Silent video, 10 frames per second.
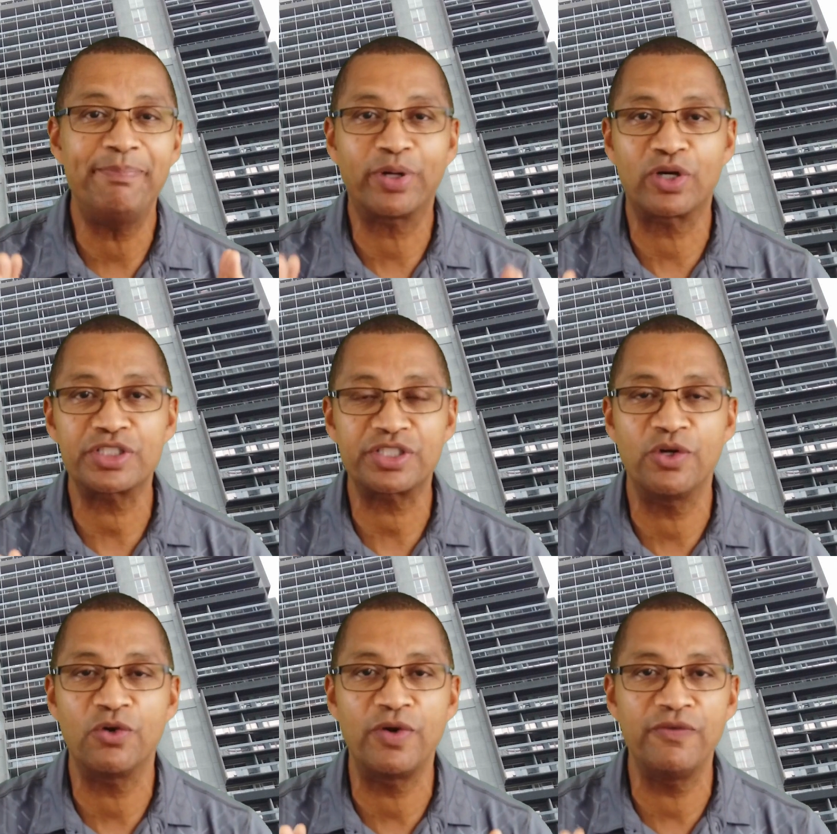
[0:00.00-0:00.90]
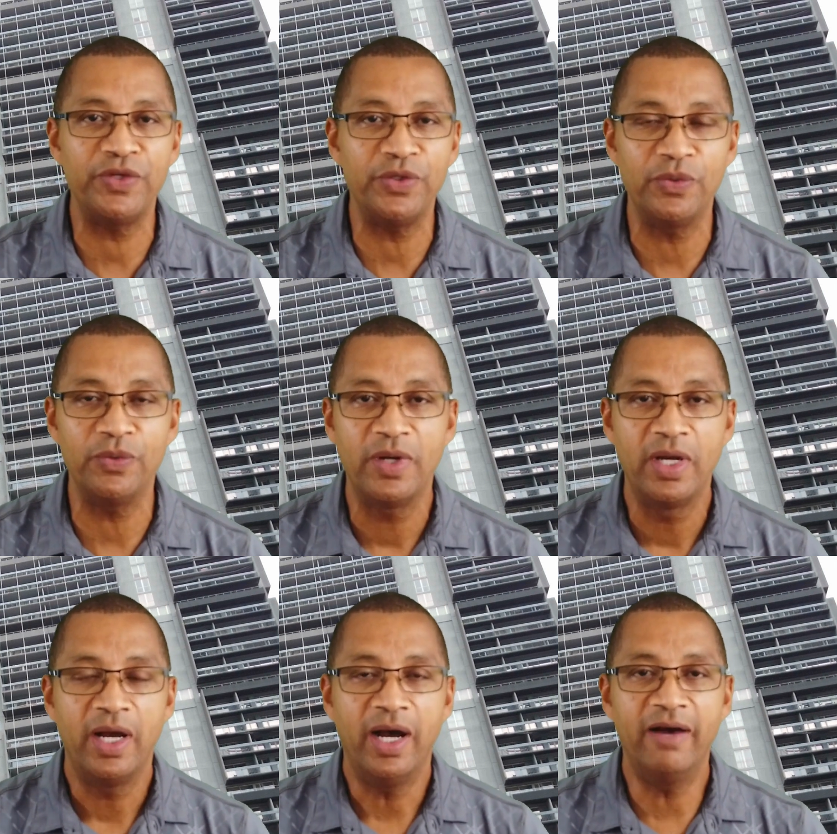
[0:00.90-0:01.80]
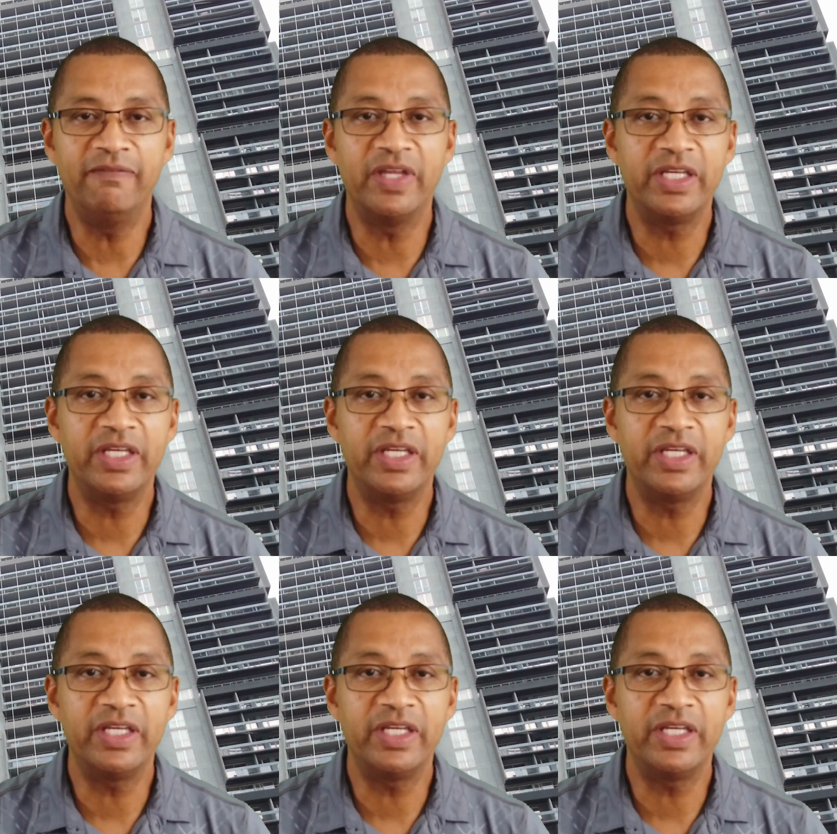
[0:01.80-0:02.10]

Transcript: personal review of the